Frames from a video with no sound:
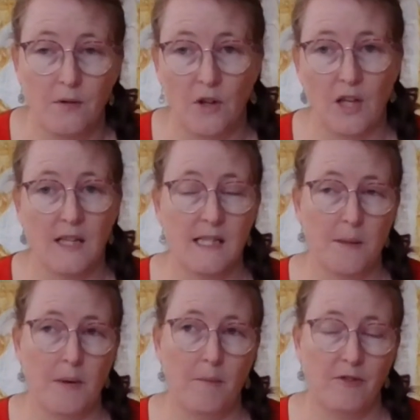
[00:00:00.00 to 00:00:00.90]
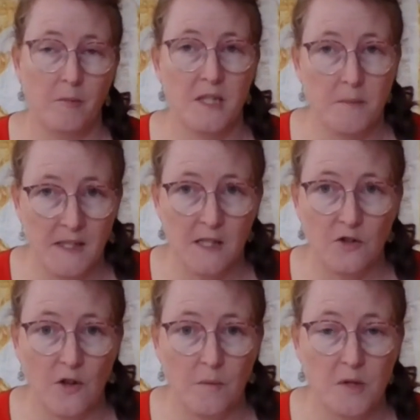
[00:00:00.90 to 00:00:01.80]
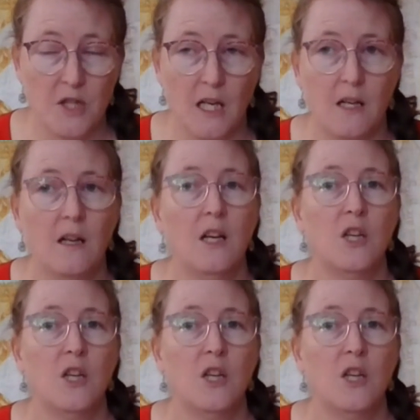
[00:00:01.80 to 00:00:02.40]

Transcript: You can step up from a domestic sewing machine